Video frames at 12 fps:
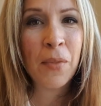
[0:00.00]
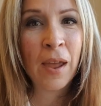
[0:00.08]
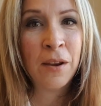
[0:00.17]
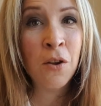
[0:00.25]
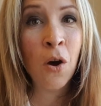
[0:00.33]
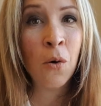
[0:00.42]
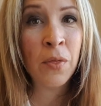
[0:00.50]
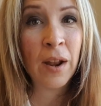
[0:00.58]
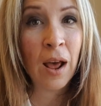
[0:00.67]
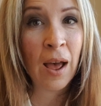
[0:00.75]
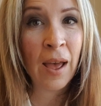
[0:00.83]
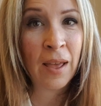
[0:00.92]
I know
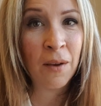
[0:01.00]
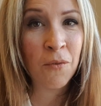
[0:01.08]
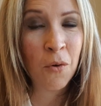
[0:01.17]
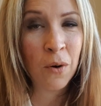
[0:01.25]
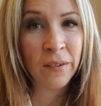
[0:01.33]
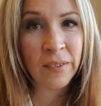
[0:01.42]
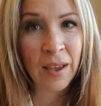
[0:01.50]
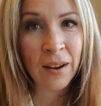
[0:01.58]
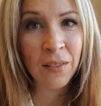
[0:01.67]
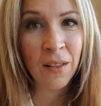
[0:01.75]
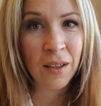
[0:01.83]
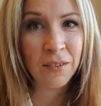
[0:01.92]
that I, of course,
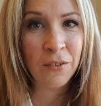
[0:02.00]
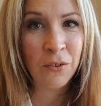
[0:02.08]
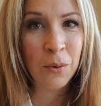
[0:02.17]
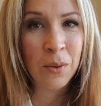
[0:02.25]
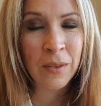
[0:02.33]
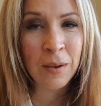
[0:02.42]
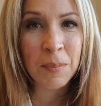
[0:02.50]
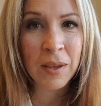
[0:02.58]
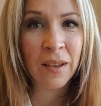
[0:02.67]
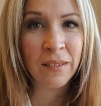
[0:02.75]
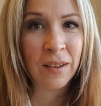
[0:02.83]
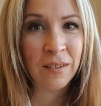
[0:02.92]
had a lot to do with it
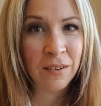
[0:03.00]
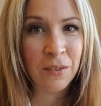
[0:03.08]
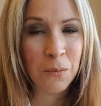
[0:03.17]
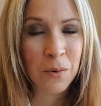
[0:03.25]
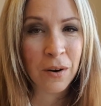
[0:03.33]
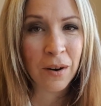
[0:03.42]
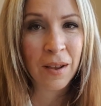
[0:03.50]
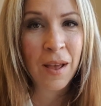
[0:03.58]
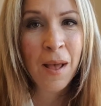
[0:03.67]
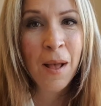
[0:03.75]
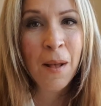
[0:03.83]
because I did the work,